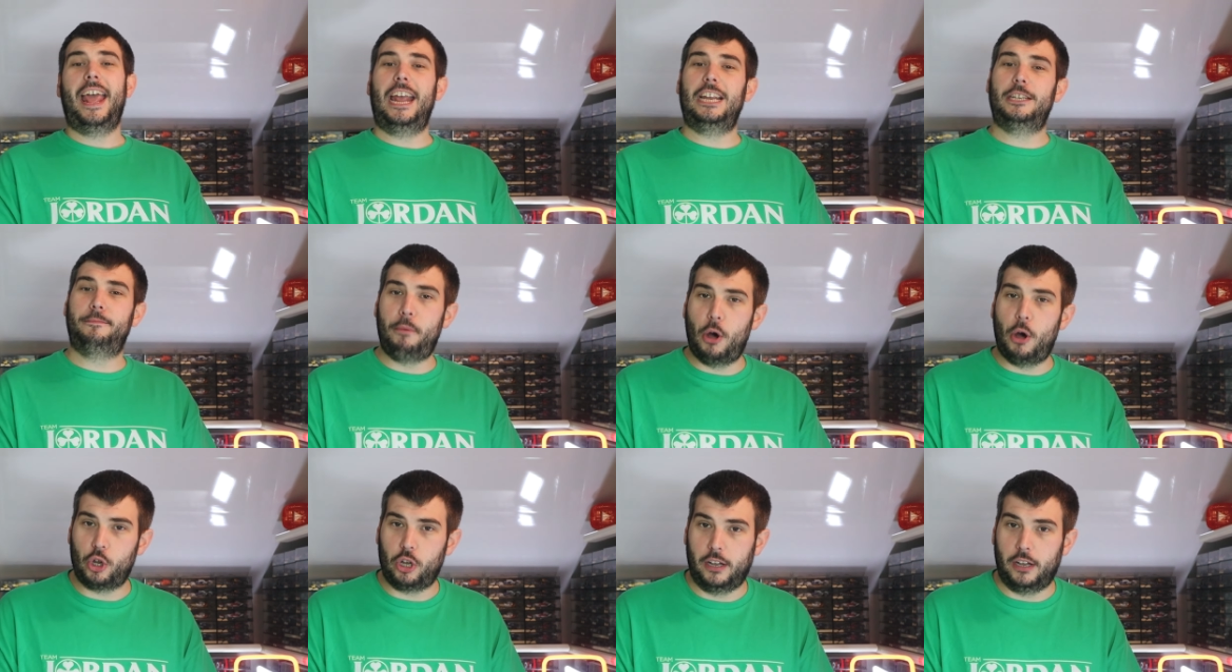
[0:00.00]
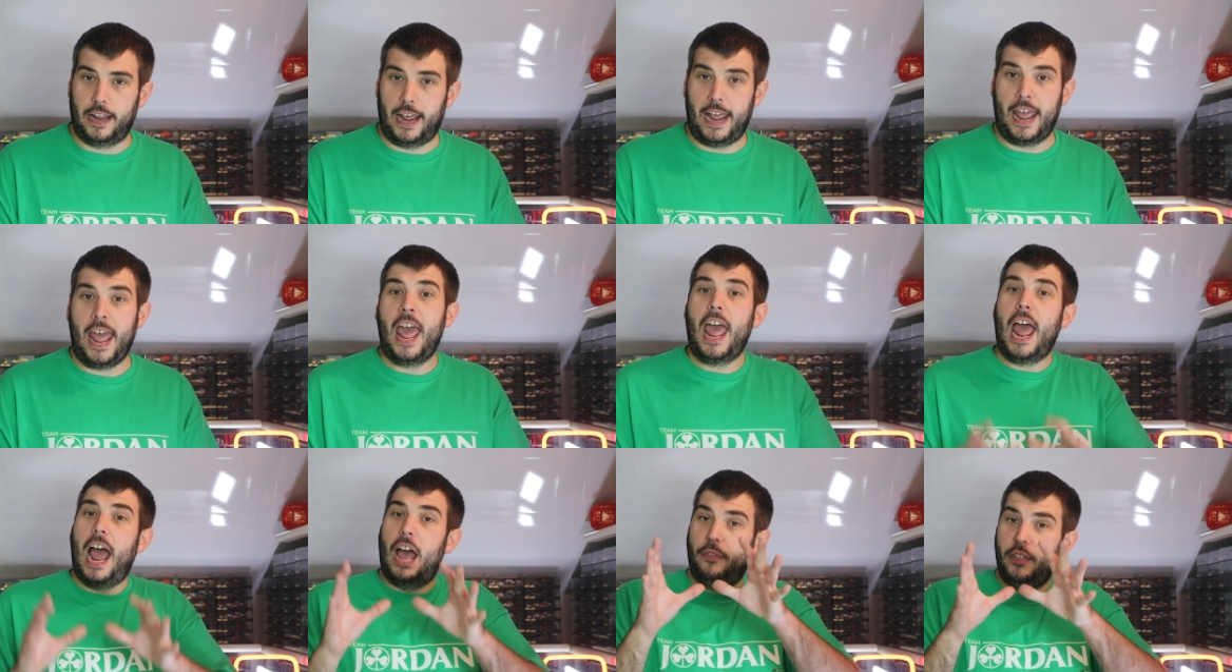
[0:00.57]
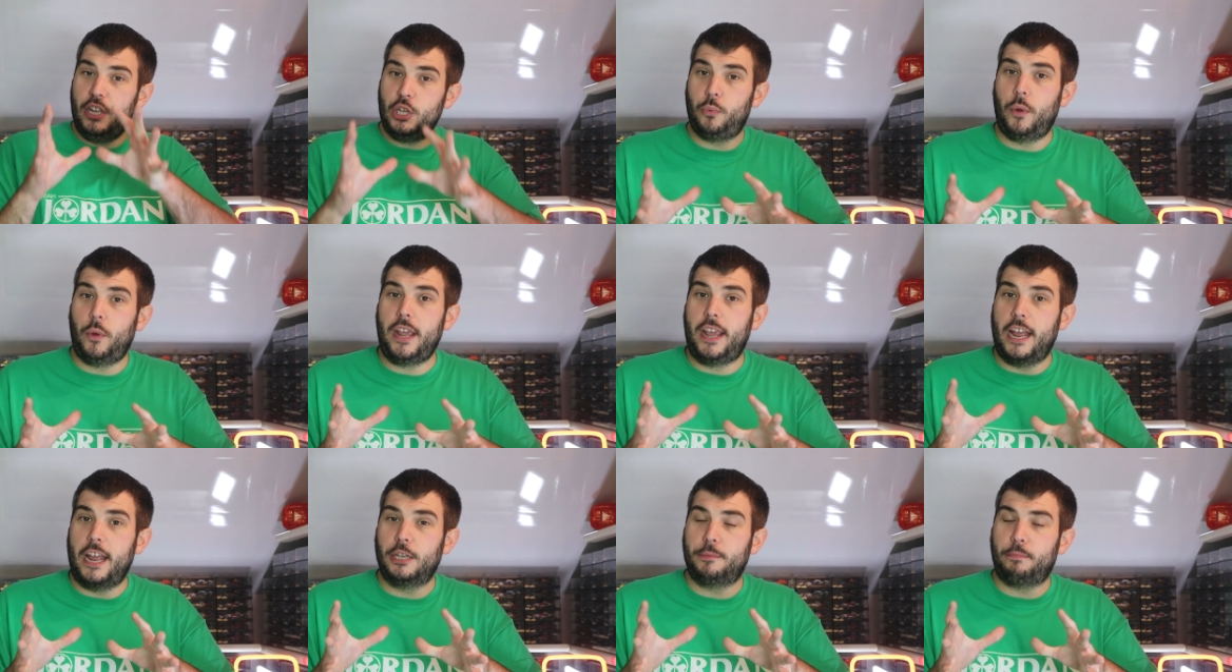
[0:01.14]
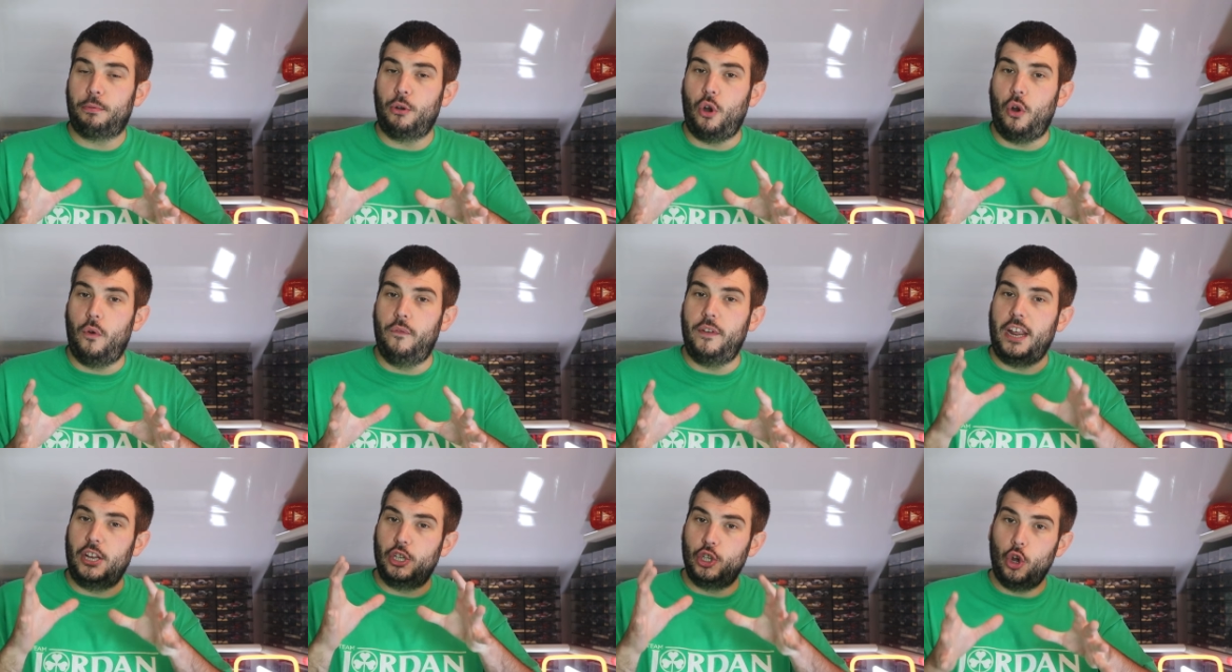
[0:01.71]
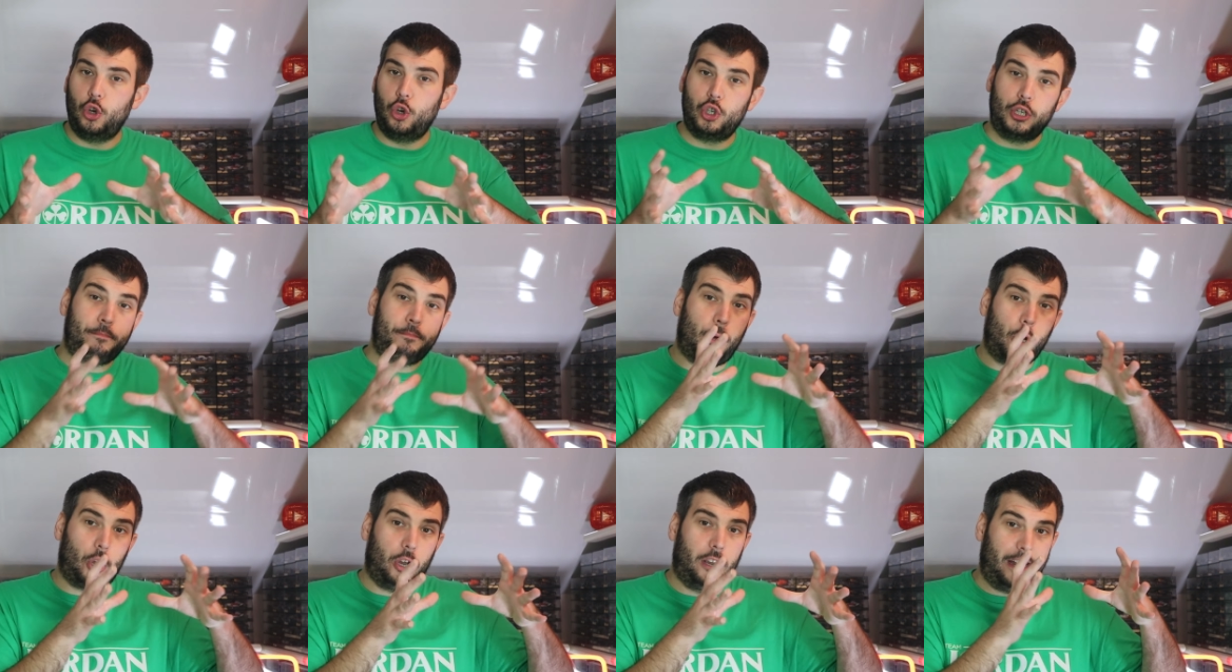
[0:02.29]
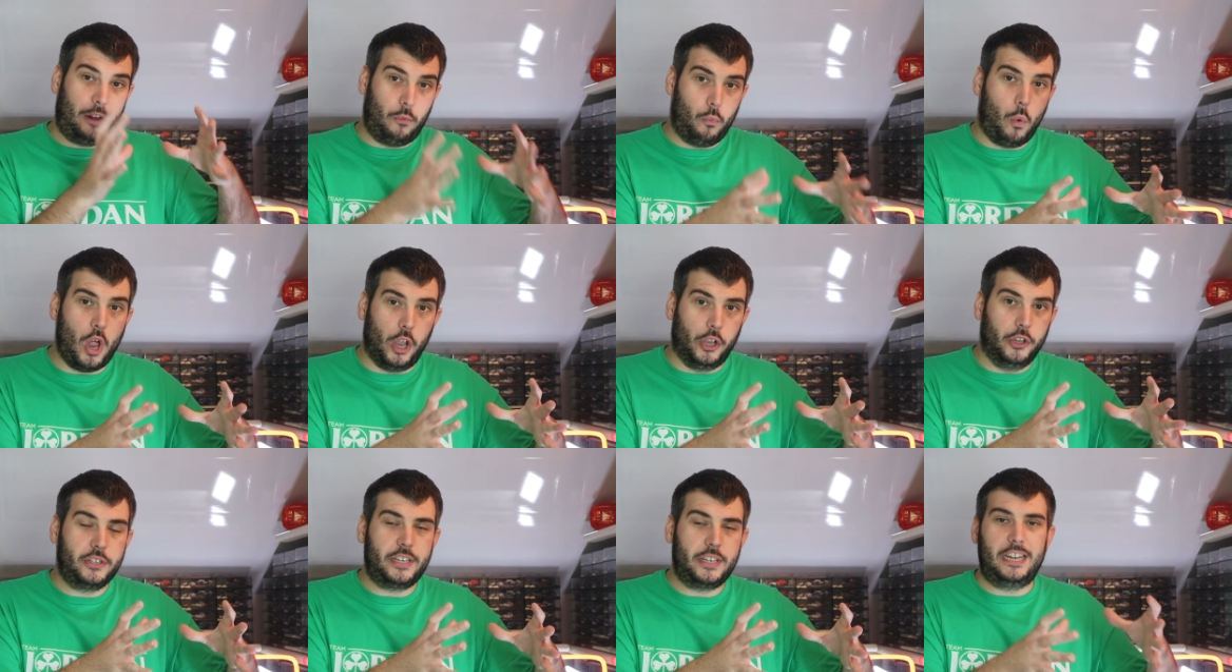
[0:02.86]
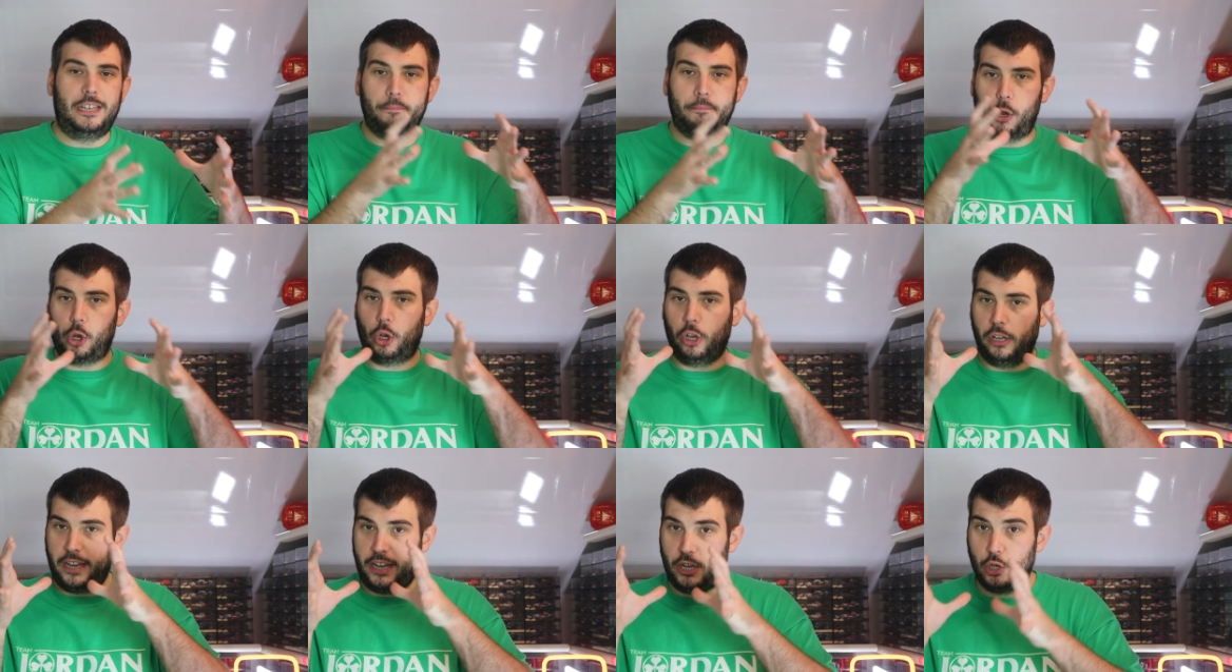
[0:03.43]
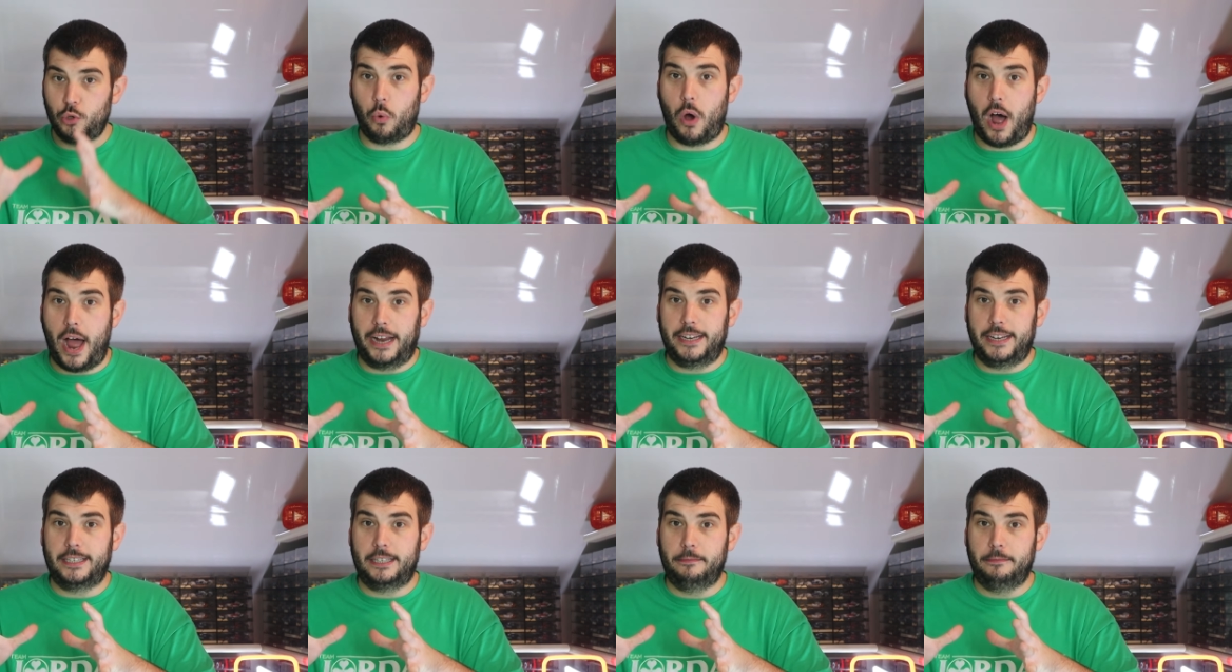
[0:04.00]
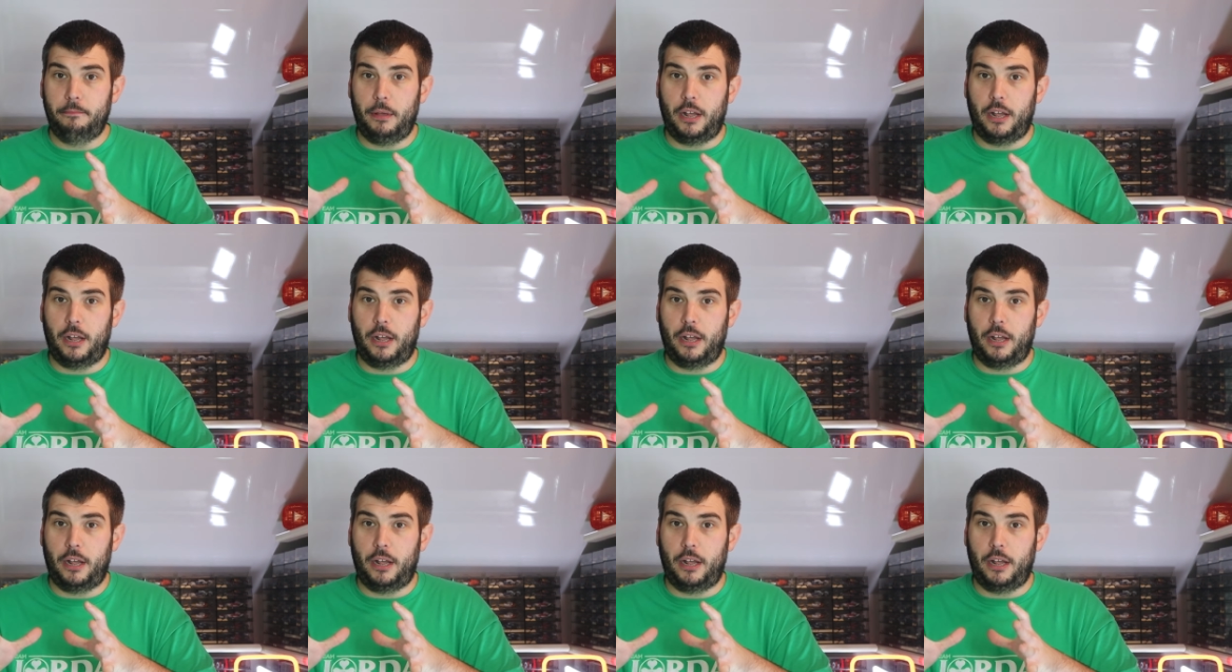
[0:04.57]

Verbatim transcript: he's bottled it. And this weekend's proved he's not just bottled it once, he's bottled it twice.